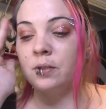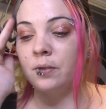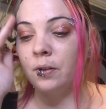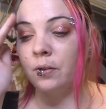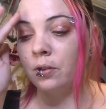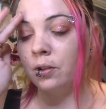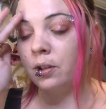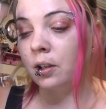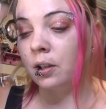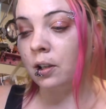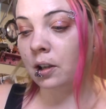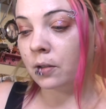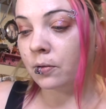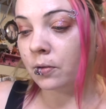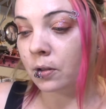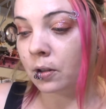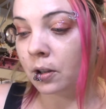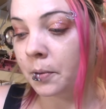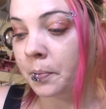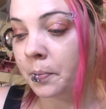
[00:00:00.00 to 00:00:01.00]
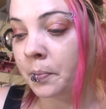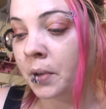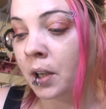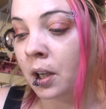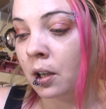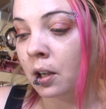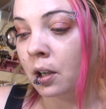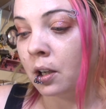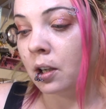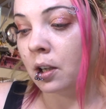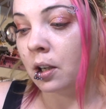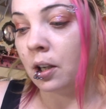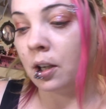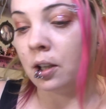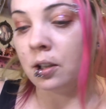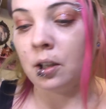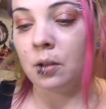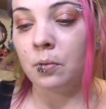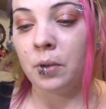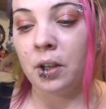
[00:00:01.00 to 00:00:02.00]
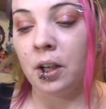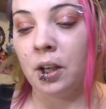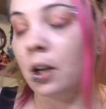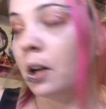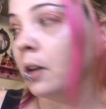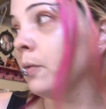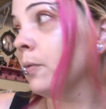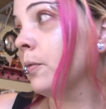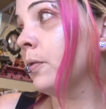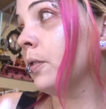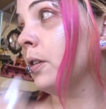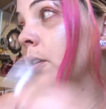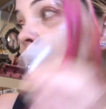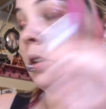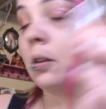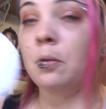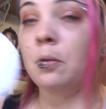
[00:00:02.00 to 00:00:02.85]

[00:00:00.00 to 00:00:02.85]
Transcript: favorite thing ever. And then we have the